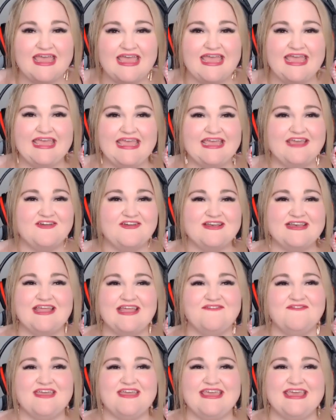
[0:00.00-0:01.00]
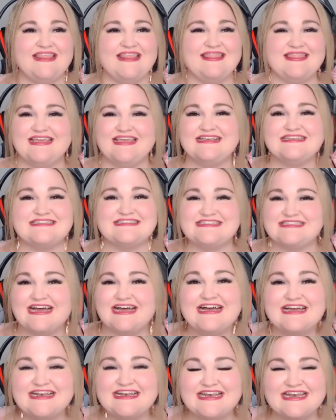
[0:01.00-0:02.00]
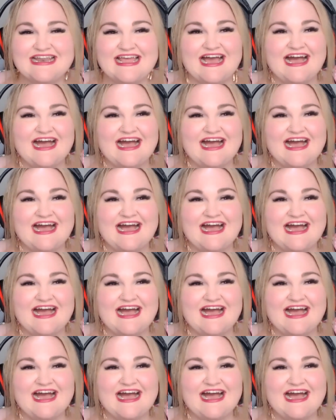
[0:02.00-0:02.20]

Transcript: He could never get things done.